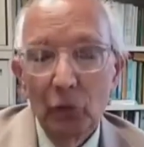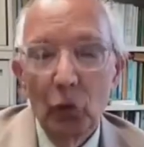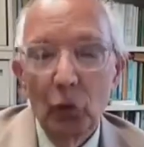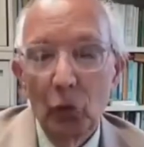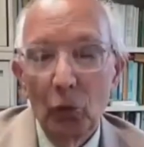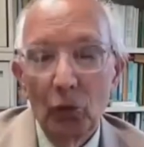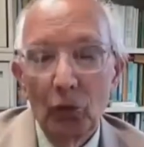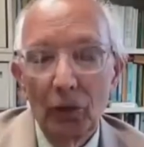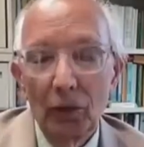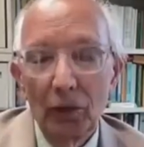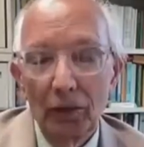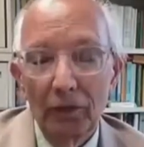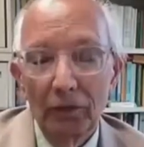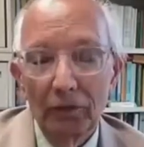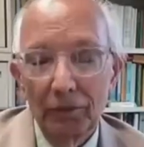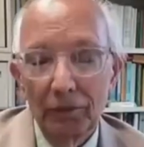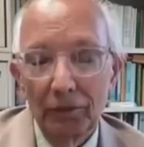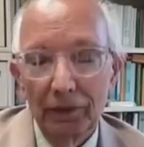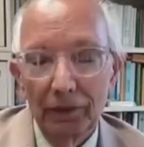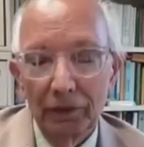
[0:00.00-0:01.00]
goal
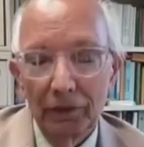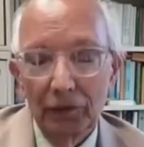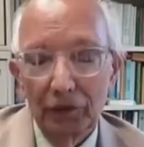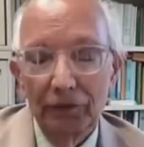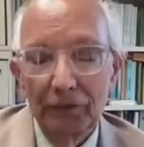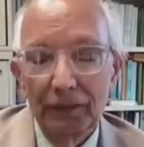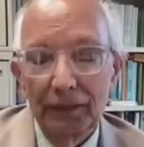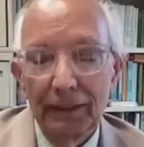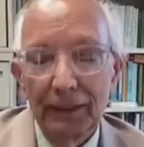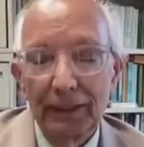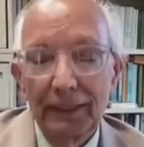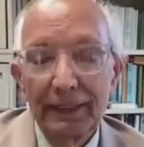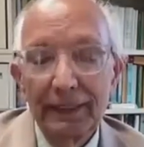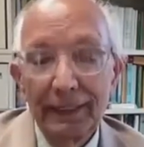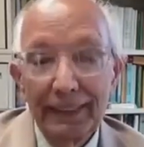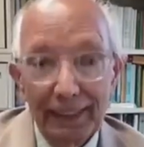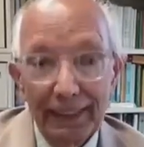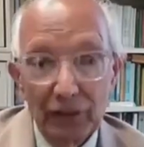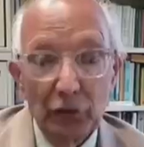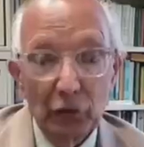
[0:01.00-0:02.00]
of achieving
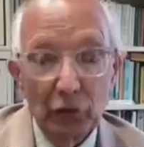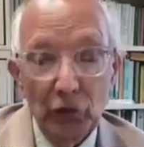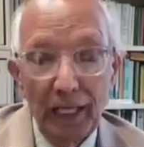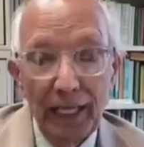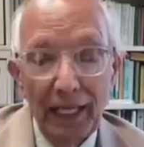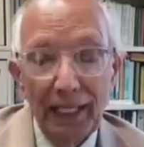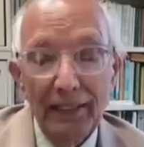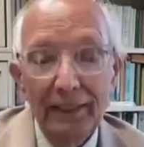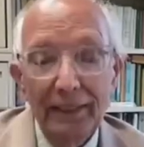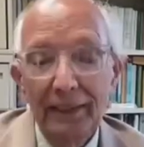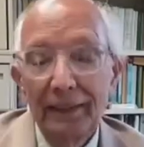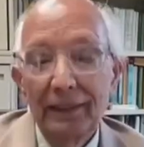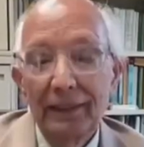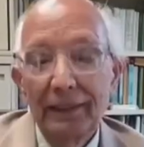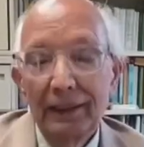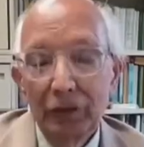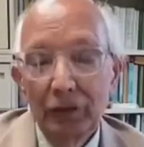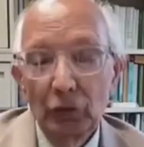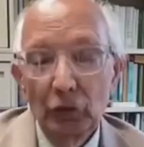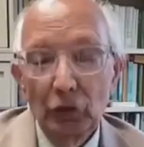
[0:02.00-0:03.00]
its land,
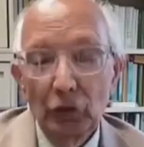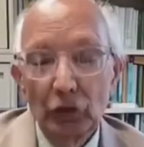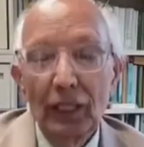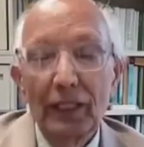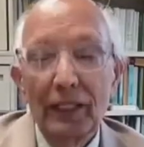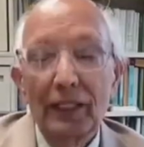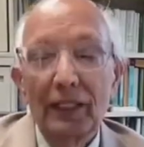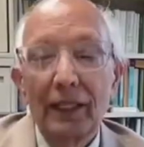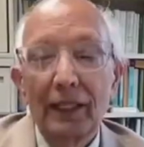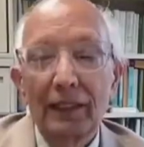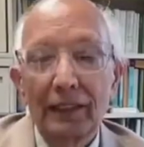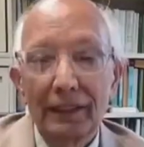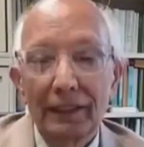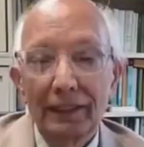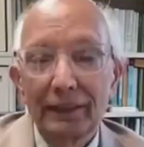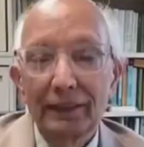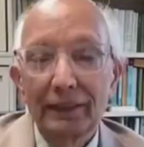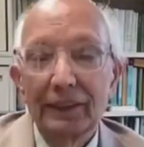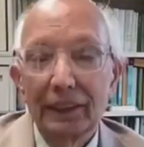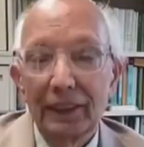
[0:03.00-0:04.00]
China,
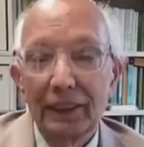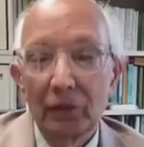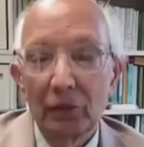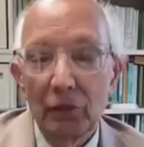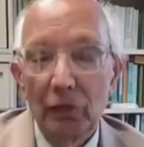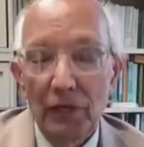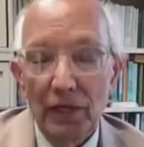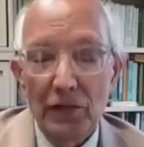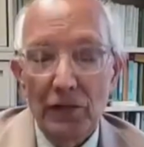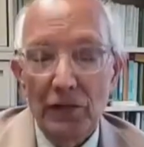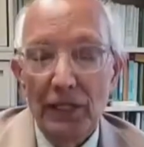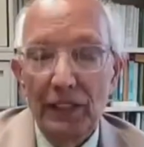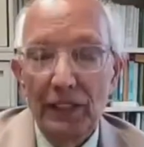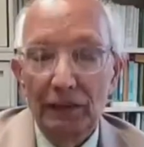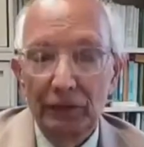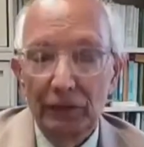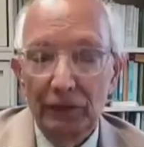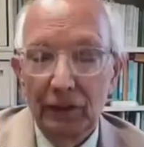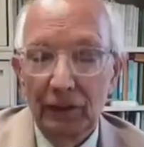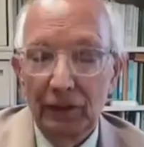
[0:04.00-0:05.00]
India, West
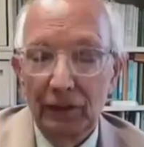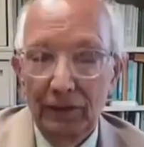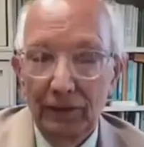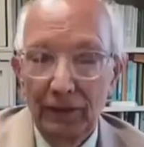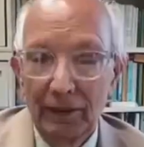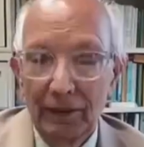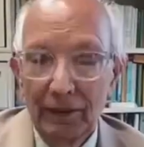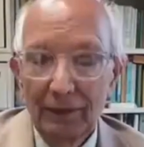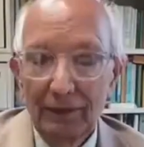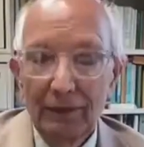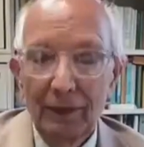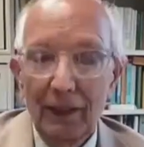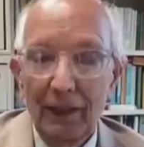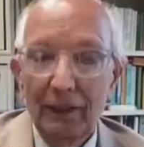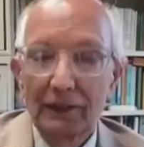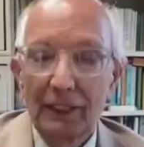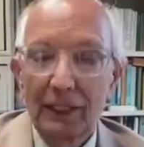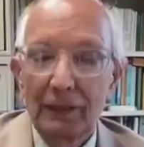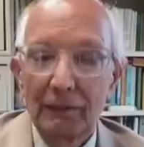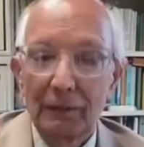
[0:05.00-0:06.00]
Asia,
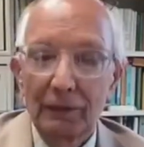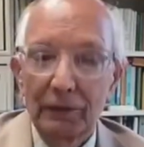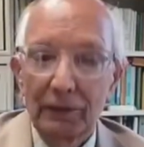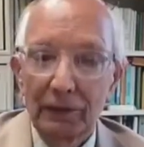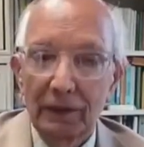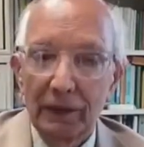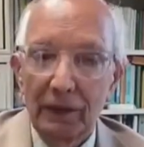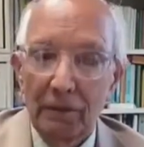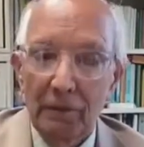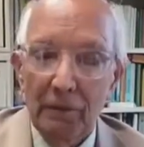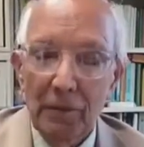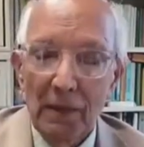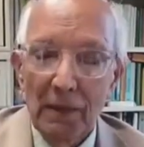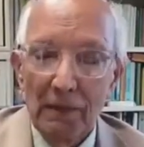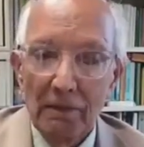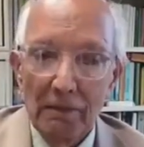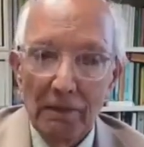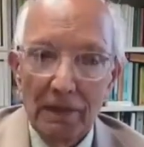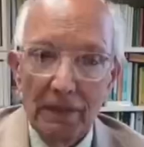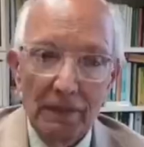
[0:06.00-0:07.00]
North Africa,
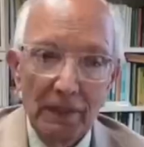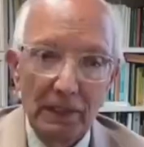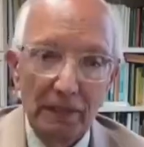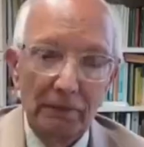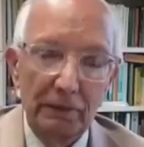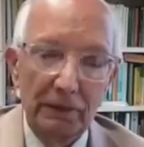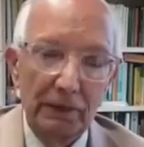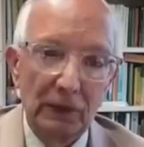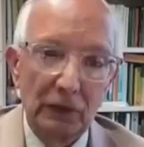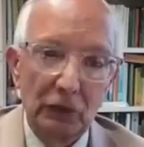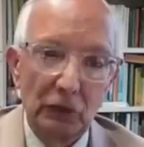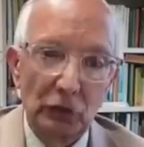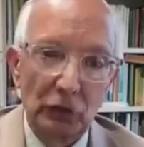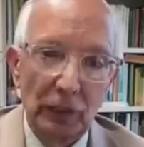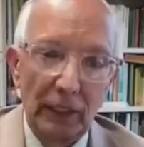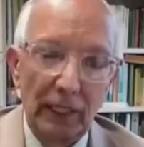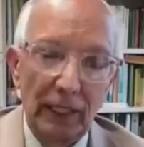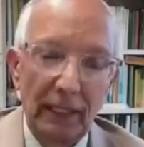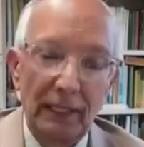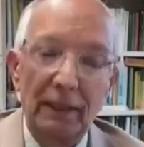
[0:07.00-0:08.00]
West African
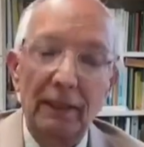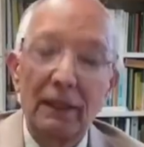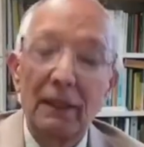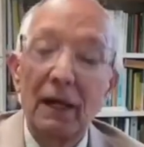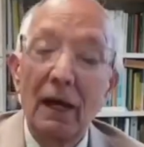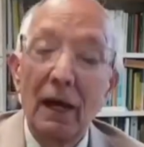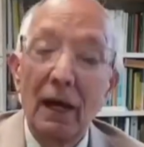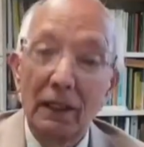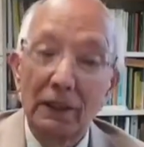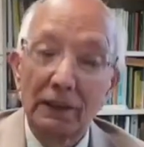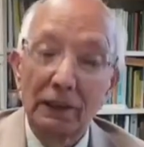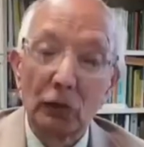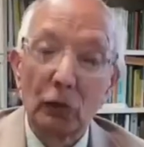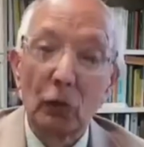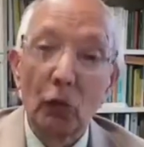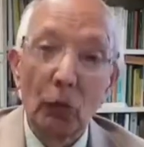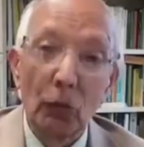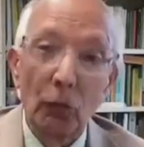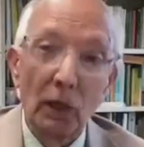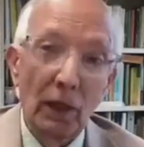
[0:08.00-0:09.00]
Sahel are the
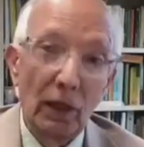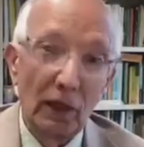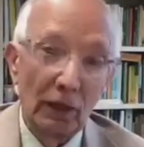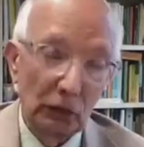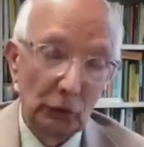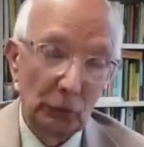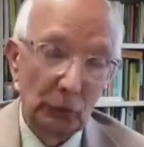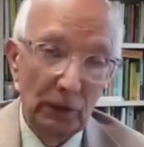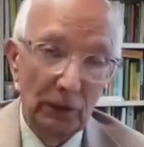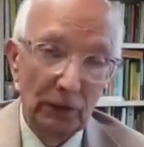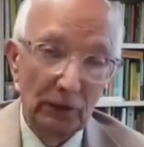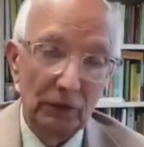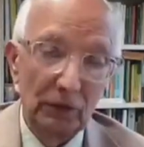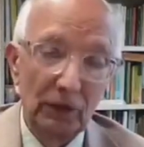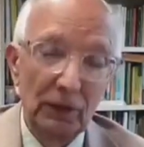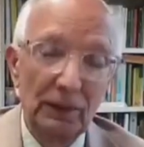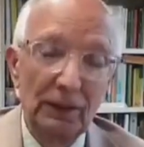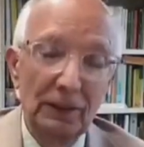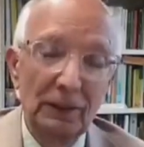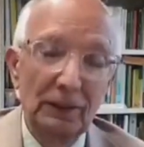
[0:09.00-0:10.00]
global
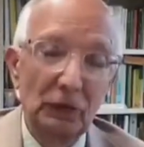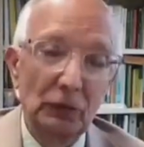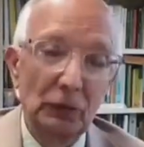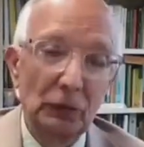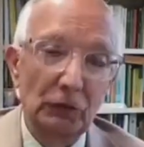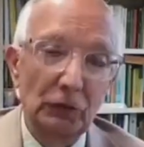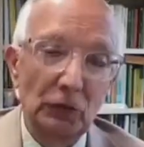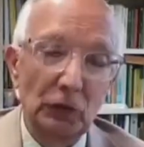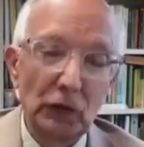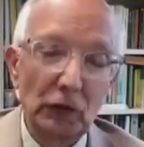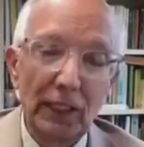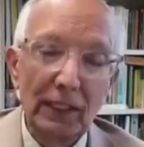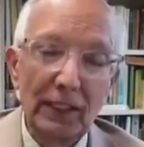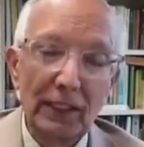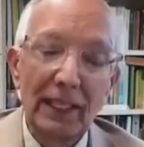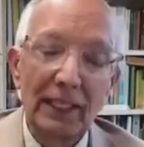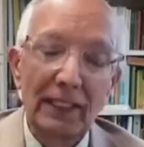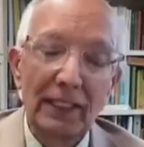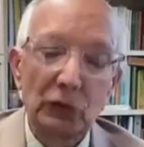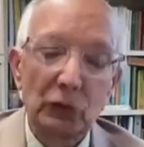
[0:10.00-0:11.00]
hotspots. So if
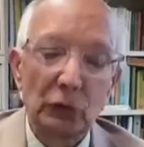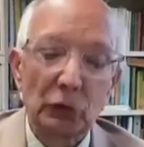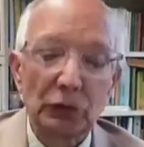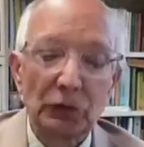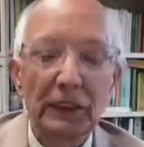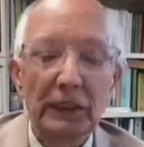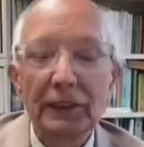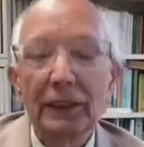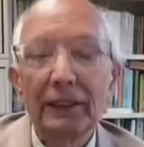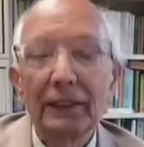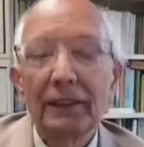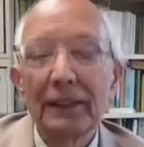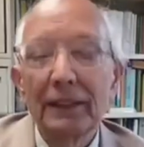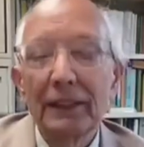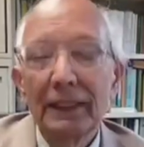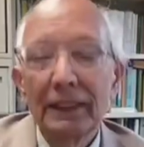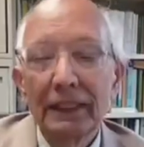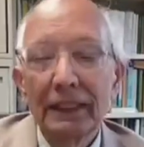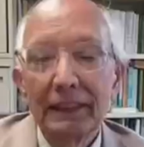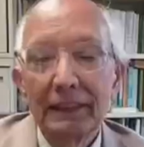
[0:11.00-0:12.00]
China has succeeded,